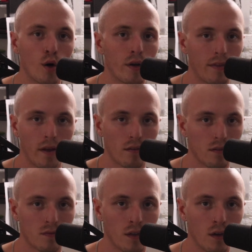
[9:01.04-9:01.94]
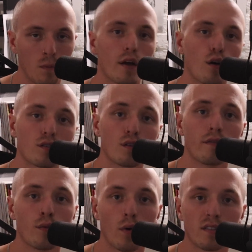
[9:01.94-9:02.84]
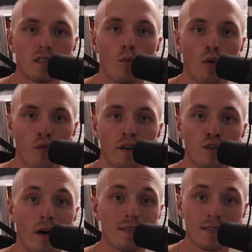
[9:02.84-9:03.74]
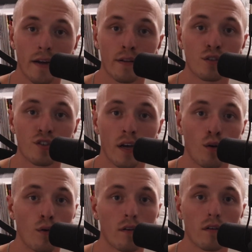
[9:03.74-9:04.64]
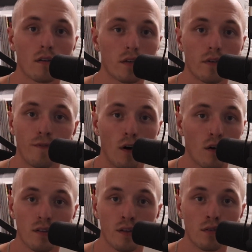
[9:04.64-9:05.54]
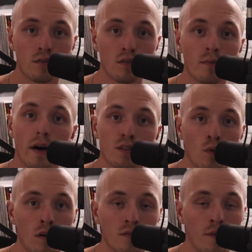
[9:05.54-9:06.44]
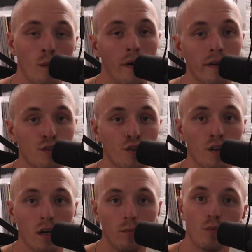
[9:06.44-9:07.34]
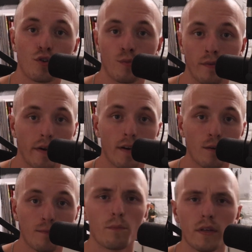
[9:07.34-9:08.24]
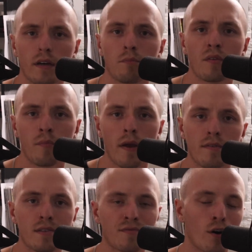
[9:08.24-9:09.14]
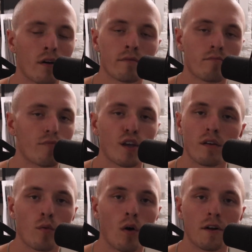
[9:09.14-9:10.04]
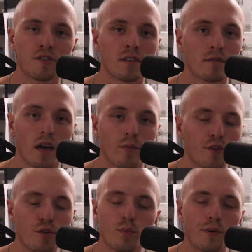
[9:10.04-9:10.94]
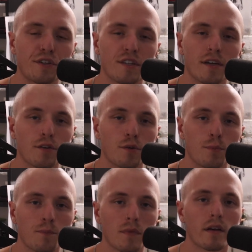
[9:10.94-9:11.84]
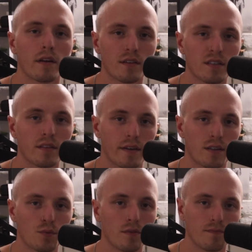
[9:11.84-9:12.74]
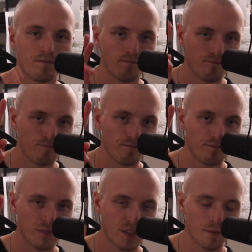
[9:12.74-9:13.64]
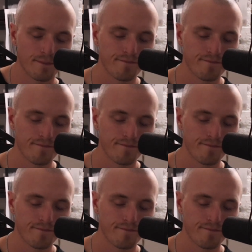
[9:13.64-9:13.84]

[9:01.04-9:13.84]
below and at the end of this video. And also, if you want to see more of what I do outside of this channel, give a follow to the YouTube as well as follow my Instagram, which will be right here. But yeah, if you made it this far, thank you for watching. I really do appreciate you, and I'll see you in the next one. See ya.